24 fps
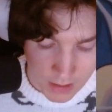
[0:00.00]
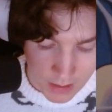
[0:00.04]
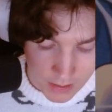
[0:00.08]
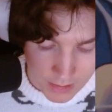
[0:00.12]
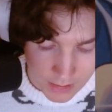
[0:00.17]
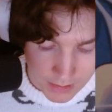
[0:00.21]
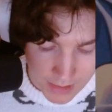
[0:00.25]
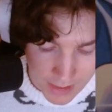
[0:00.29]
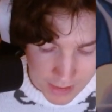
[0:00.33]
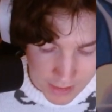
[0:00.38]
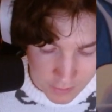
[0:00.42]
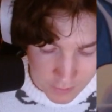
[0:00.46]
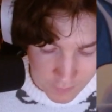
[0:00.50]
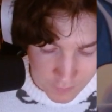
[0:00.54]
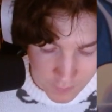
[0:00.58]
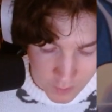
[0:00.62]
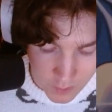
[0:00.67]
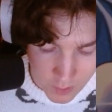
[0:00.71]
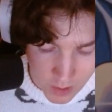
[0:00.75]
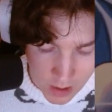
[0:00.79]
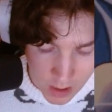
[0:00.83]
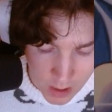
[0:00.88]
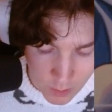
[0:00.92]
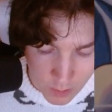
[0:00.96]
Then
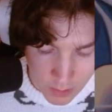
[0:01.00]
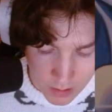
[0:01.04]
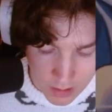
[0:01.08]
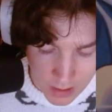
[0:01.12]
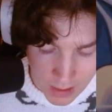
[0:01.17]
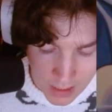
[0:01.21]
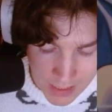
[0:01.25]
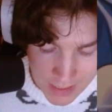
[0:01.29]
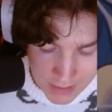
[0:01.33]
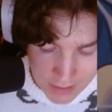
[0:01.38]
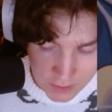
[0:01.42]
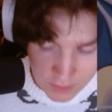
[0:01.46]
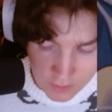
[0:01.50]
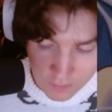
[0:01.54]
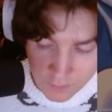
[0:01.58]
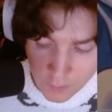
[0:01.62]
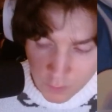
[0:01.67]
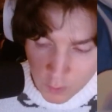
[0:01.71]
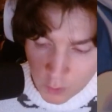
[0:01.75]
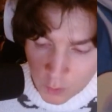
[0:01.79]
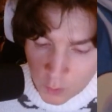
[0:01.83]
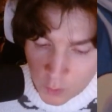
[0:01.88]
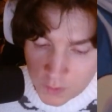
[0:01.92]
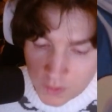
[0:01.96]
for our last
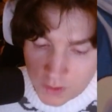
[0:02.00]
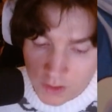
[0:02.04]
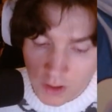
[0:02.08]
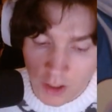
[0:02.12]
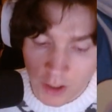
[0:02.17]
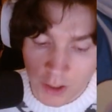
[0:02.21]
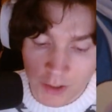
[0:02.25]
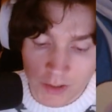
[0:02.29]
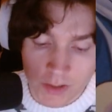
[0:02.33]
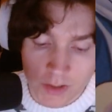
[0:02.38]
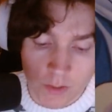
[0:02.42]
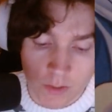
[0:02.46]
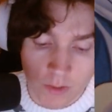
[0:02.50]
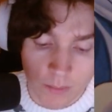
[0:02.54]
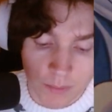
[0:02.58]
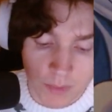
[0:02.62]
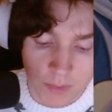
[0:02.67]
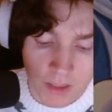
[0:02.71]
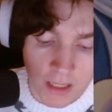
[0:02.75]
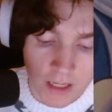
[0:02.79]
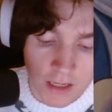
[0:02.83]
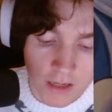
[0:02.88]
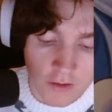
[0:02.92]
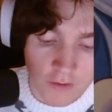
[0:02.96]
4 cost cards, we
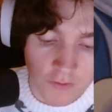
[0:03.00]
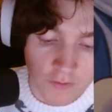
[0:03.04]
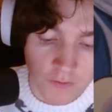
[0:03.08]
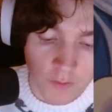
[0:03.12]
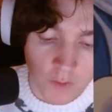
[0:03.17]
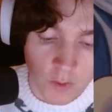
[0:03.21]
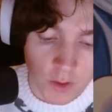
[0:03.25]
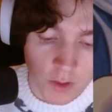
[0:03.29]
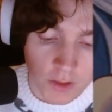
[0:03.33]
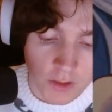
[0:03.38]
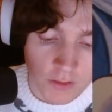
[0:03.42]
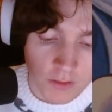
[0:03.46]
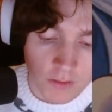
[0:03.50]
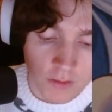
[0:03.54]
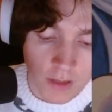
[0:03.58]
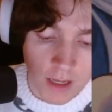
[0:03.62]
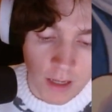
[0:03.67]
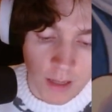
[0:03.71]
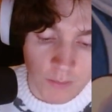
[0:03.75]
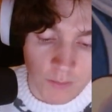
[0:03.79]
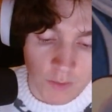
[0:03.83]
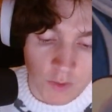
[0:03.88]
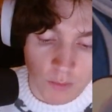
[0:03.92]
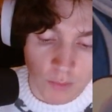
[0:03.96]
play 4
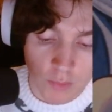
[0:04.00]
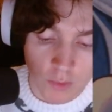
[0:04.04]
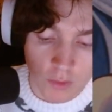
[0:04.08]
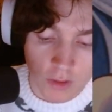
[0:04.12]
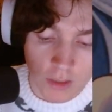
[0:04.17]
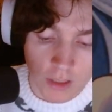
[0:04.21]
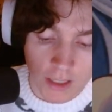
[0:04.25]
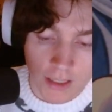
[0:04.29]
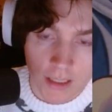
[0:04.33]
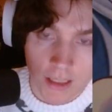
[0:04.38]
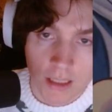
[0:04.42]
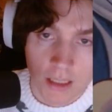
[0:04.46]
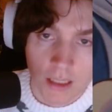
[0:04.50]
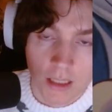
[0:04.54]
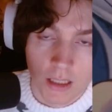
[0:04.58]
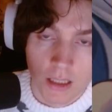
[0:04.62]
times Bonclay.